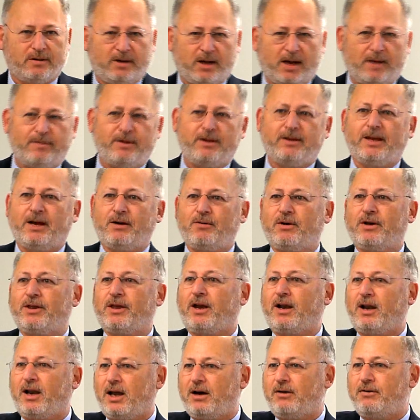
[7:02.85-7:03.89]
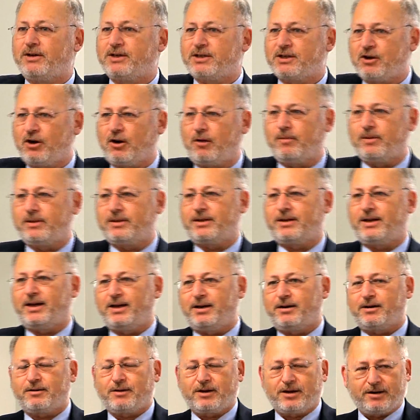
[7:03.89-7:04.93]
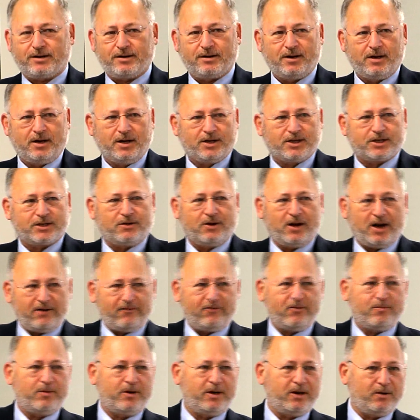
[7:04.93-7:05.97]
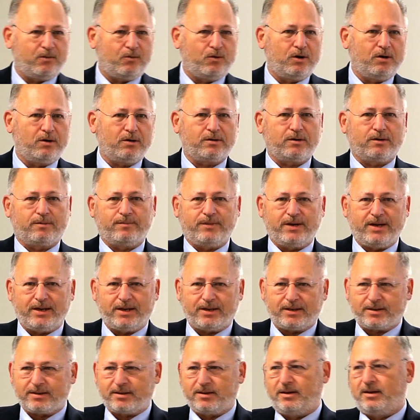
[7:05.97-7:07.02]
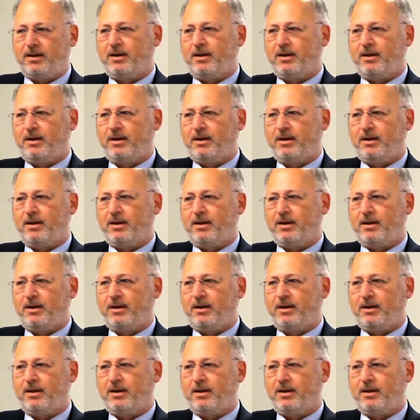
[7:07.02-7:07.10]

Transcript: I mean, they were the lowest common denominator, so everybody in the world could meet it.